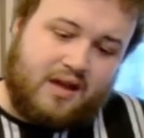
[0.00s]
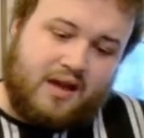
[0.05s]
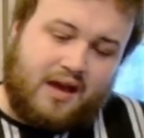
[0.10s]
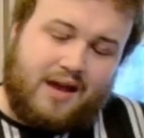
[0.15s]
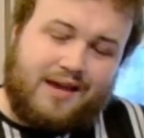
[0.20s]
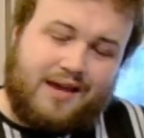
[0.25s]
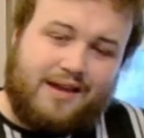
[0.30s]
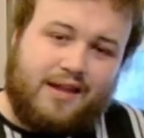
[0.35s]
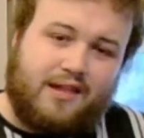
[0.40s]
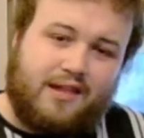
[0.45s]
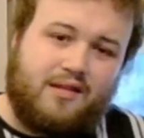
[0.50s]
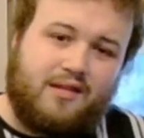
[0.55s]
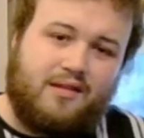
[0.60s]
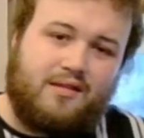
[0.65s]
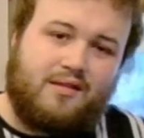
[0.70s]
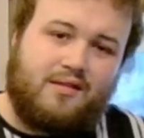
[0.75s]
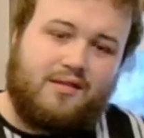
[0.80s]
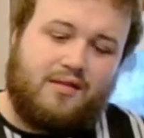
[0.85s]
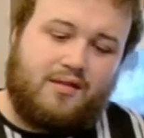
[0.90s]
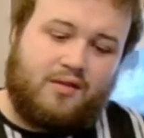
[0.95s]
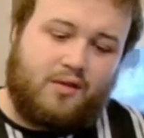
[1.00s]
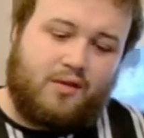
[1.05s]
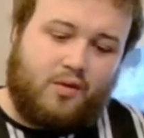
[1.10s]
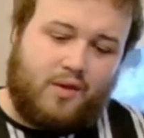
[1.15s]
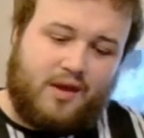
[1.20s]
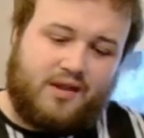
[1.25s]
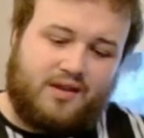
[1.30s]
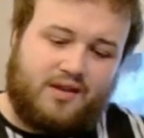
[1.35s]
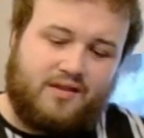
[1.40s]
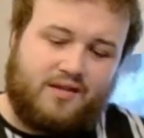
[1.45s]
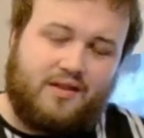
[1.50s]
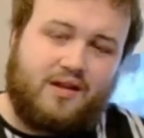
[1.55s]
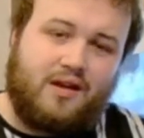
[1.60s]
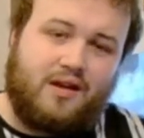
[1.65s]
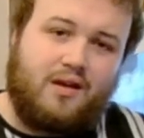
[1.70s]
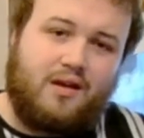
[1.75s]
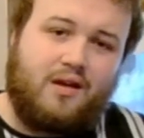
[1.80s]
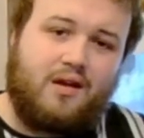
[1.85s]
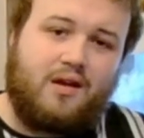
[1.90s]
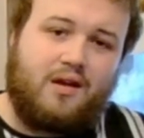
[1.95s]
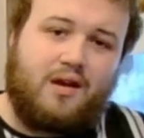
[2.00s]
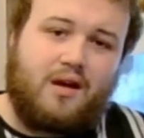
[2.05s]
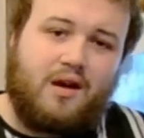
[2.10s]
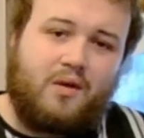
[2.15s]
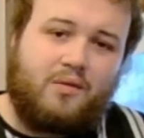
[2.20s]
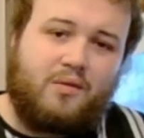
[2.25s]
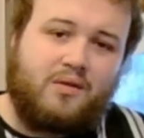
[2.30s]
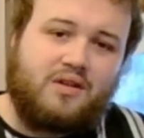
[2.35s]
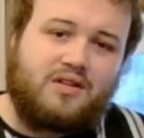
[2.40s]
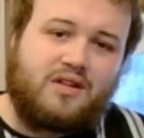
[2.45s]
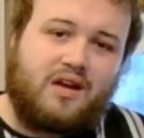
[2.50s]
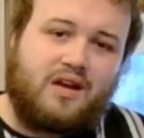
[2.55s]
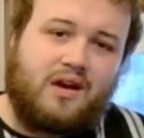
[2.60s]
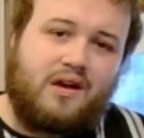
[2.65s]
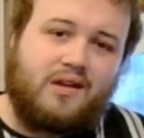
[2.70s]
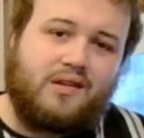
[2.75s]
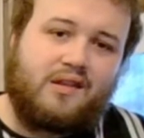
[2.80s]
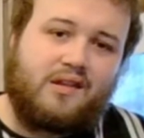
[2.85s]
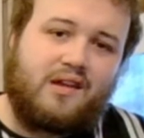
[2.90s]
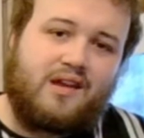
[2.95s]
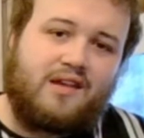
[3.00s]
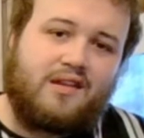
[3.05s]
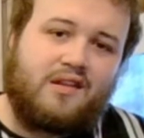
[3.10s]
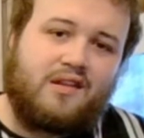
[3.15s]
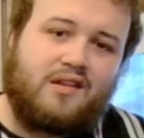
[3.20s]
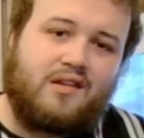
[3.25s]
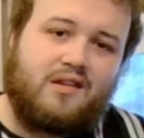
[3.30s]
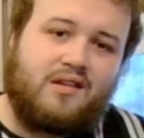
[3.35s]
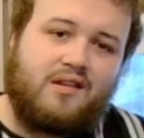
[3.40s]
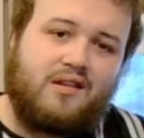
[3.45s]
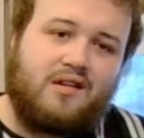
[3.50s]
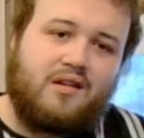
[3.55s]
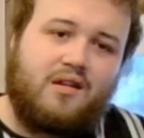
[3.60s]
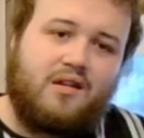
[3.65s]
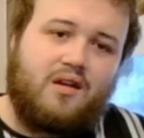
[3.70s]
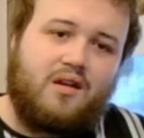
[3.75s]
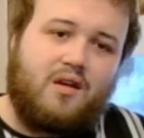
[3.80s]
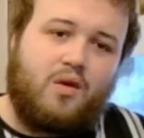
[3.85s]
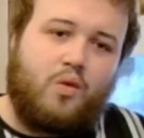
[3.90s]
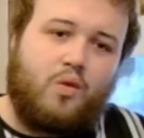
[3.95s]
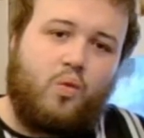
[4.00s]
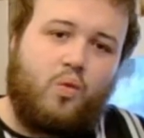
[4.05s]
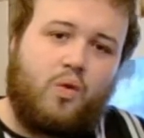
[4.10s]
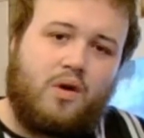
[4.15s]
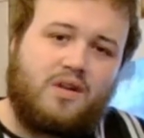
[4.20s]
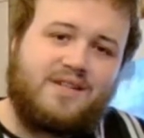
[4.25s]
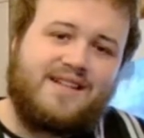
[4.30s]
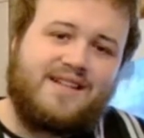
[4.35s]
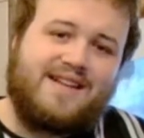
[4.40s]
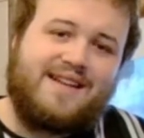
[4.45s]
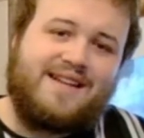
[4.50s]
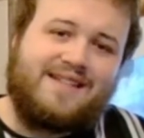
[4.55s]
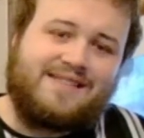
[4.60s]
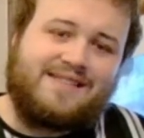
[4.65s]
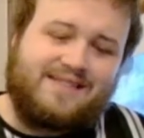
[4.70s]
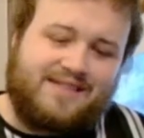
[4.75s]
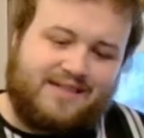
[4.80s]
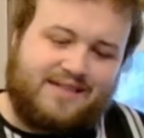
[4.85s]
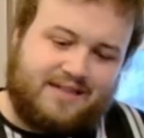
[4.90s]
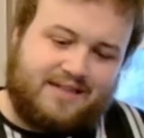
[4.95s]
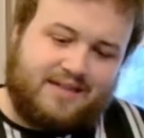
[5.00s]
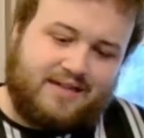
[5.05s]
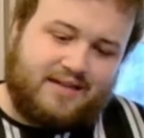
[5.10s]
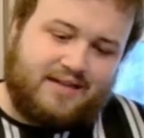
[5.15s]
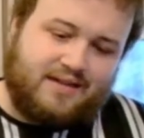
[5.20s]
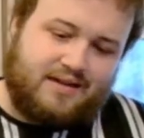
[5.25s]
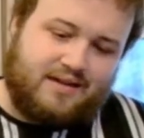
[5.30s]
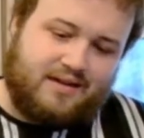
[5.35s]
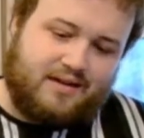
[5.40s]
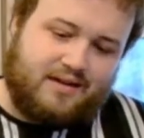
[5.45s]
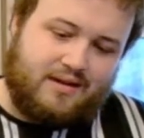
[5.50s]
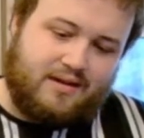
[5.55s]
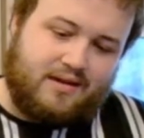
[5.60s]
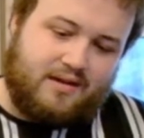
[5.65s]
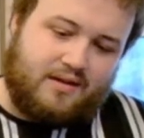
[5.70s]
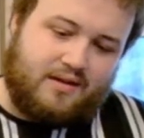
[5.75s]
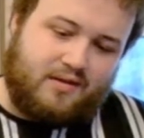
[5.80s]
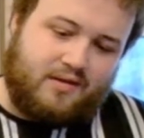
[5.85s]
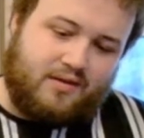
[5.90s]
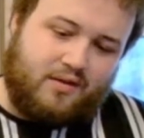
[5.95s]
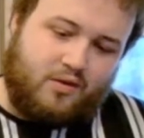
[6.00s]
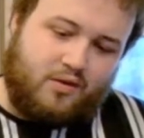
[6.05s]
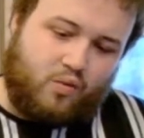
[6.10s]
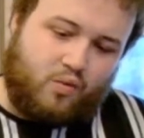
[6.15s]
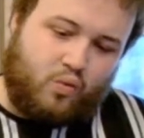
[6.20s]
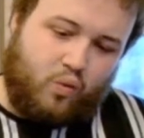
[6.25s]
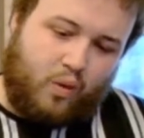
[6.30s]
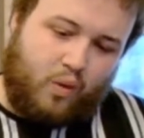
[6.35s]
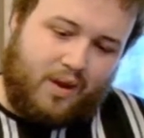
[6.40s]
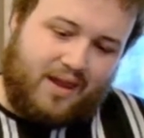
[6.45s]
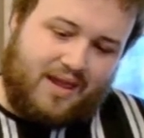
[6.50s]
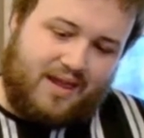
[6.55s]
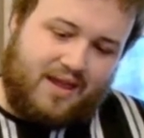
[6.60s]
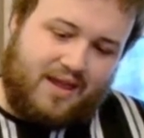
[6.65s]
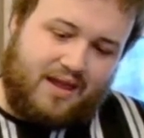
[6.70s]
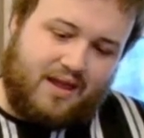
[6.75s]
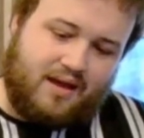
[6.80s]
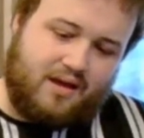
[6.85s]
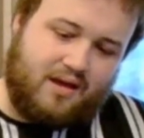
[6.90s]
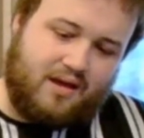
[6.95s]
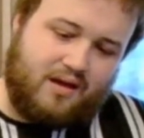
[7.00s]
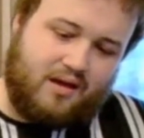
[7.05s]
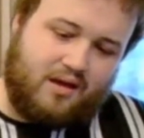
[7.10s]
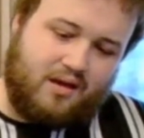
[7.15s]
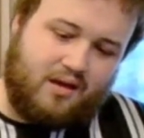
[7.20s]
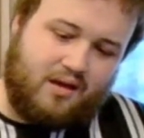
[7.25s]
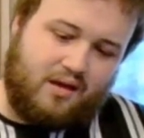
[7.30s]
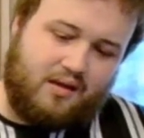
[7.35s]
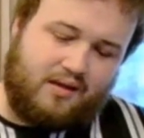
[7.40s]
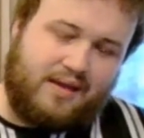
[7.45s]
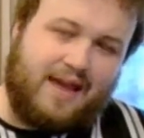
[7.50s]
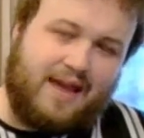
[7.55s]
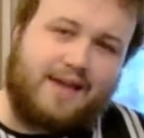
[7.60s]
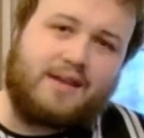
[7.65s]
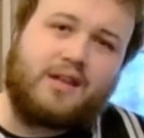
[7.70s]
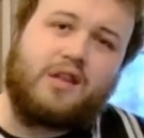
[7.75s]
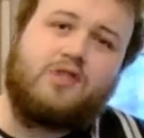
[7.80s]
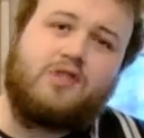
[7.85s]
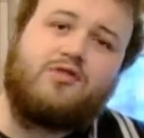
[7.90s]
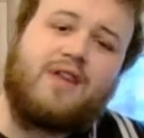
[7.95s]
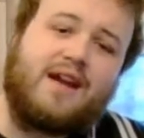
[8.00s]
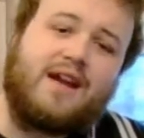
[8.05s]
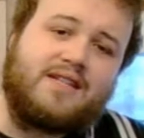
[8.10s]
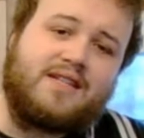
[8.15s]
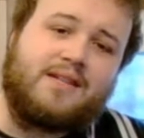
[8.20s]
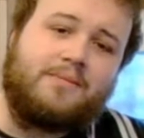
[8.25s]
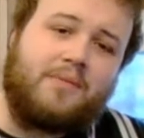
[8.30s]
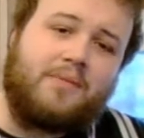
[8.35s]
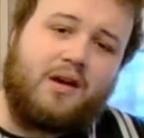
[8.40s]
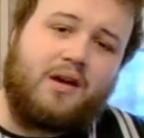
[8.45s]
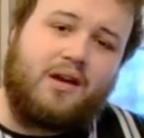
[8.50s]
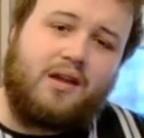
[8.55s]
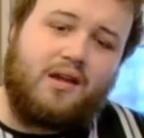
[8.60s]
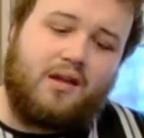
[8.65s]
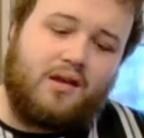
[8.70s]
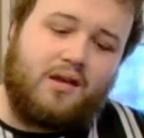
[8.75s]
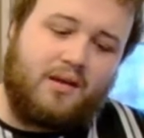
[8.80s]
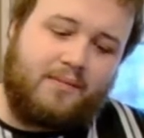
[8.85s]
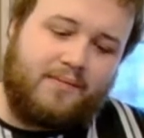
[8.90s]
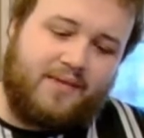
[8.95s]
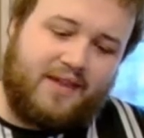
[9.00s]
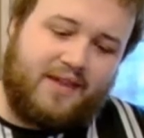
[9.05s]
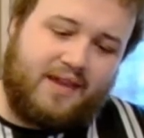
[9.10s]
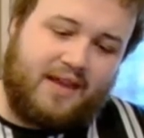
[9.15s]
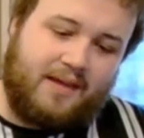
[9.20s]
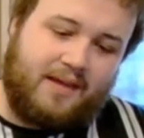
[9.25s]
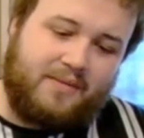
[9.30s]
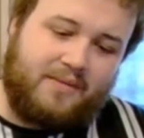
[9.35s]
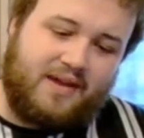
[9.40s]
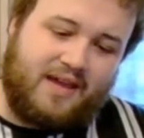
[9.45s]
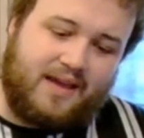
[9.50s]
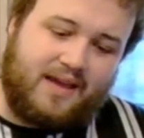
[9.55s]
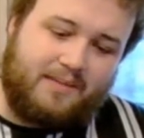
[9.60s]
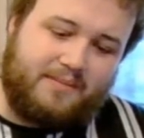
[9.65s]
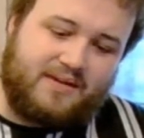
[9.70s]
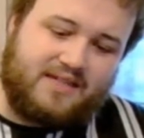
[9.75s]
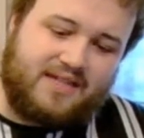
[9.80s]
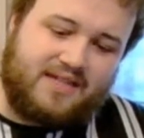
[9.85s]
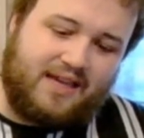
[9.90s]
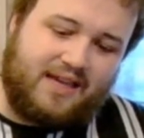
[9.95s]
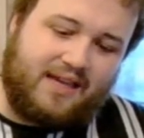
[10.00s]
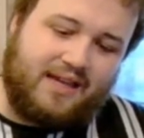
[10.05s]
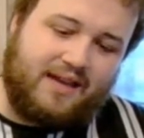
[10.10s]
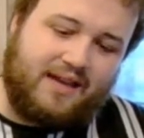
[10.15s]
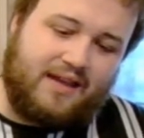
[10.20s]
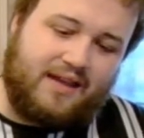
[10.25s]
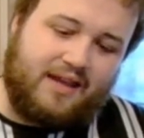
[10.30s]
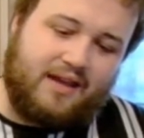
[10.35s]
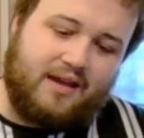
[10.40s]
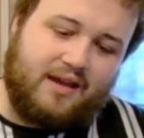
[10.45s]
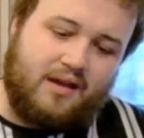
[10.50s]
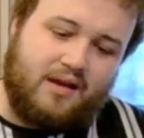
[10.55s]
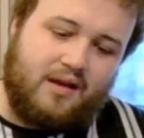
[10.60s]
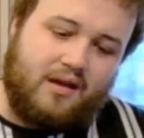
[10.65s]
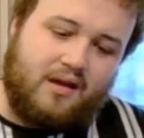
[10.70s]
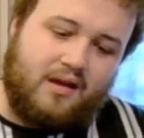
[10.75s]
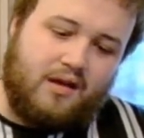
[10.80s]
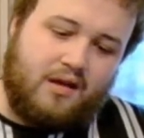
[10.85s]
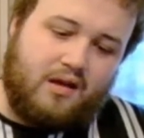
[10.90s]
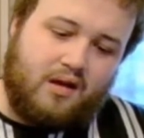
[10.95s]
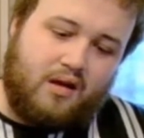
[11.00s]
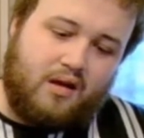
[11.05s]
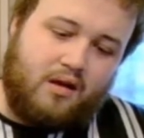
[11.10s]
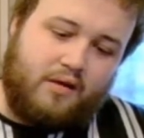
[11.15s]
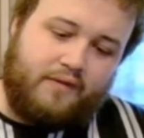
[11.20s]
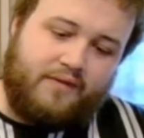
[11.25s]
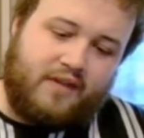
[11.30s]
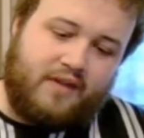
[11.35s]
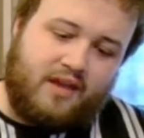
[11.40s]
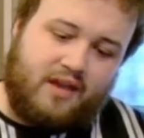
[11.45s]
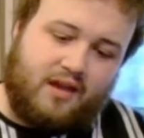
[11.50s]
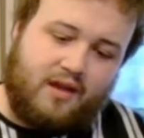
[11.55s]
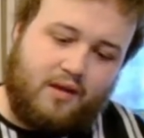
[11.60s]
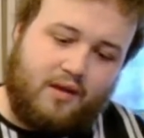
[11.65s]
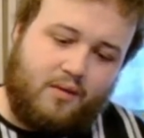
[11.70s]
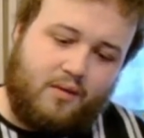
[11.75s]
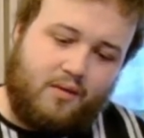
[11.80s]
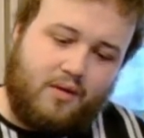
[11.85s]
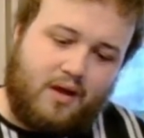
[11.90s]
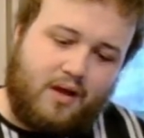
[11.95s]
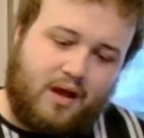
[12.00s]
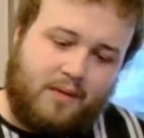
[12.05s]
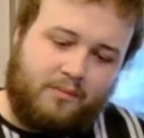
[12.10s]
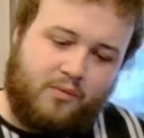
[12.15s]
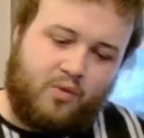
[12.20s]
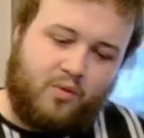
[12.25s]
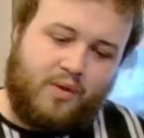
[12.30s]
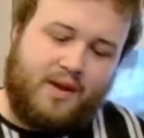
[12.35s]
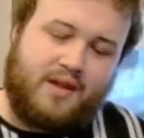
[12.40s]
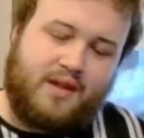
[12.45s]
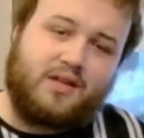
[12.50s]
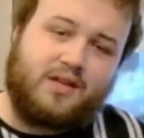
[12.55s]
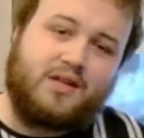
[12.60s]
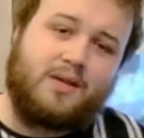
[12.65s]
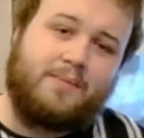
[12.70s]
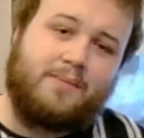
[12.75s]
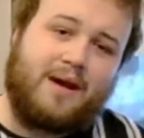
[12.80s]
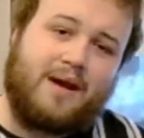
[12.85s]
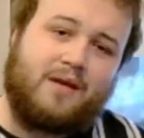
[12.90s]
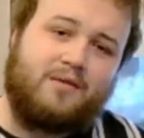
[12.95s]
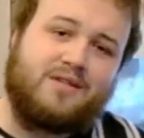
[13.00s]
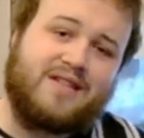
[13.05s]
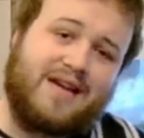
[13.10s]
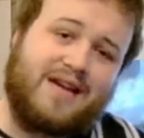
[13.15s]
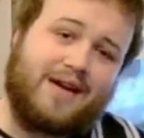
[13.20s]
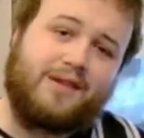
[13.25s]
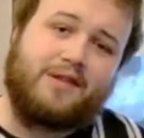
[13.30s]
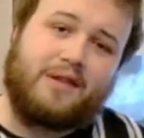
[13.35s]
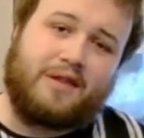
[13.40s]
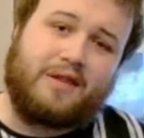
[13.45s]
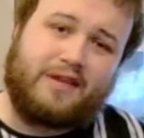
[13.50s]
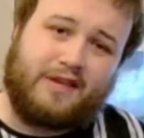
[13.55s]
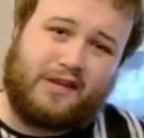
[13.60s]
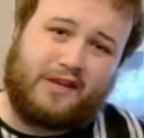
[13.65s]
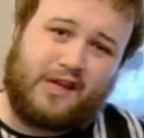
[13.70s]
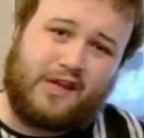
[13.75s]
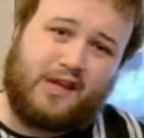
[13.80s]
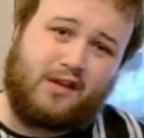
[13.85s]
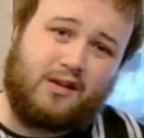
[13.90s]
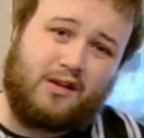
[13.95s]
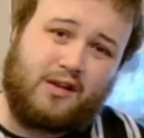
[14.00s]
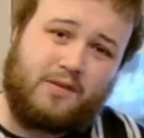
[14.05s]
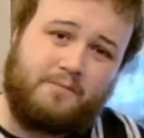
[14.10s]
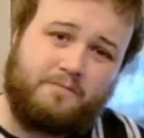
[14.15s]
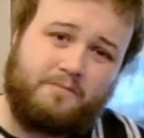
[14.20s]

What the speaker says: I guess the question that I want to ask is, what is it that we get distracted by? I'm thinking here particularly of the question about taxes to Caesar.